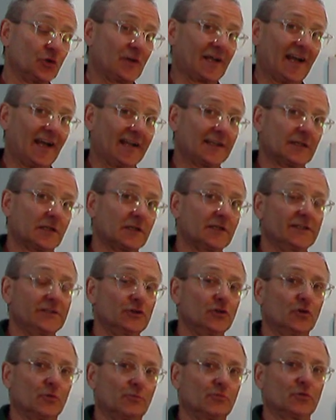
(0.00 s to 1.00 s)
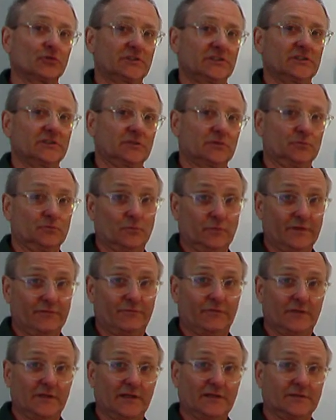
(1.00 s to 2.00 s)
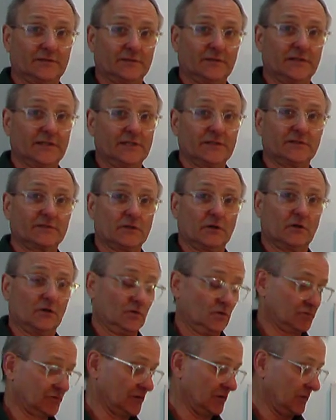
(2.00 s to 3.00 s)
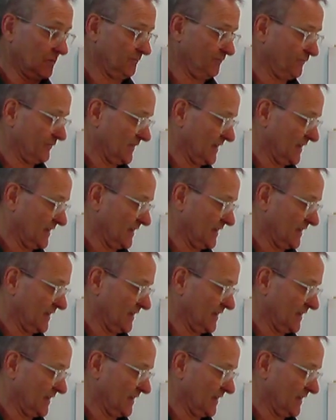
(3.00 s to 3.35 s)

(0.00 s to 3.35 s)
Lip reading: You can clean your brushes with these also.